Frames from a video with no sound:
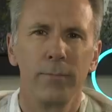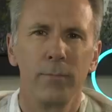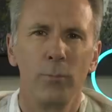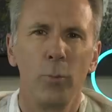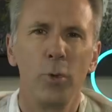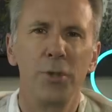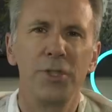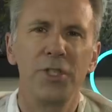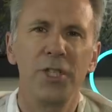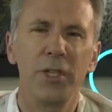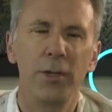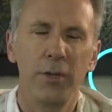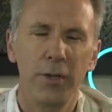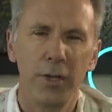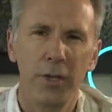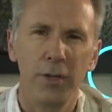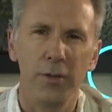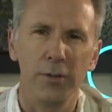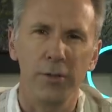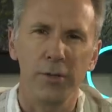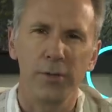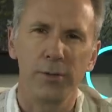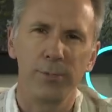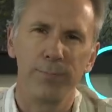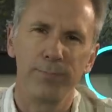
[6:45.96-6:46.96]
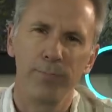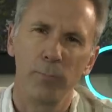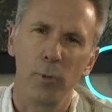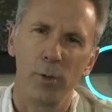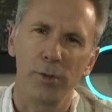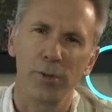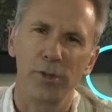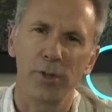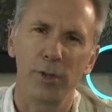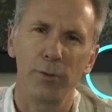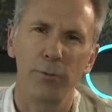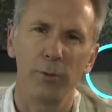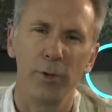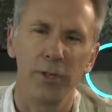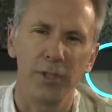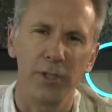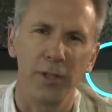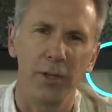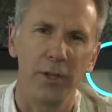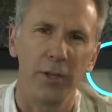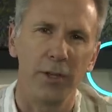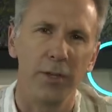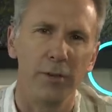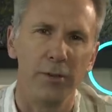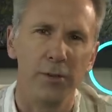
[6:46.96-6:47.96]
What do you use? What software do
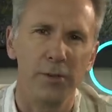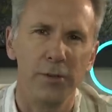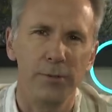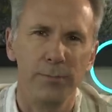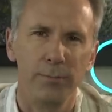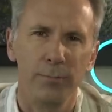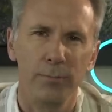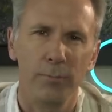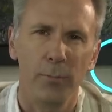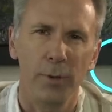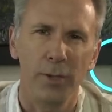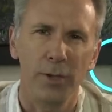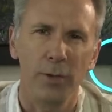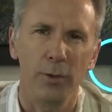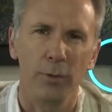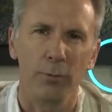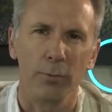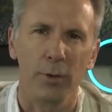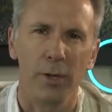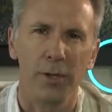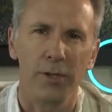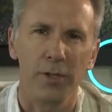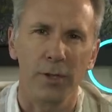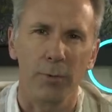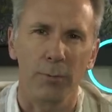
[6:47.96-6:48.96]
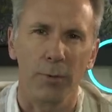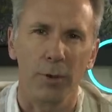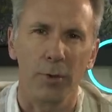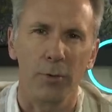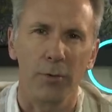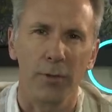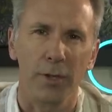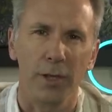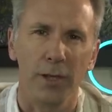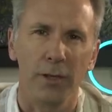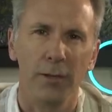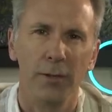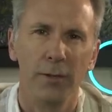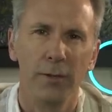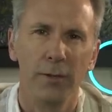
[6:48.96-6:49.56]
you use when you're writing recording?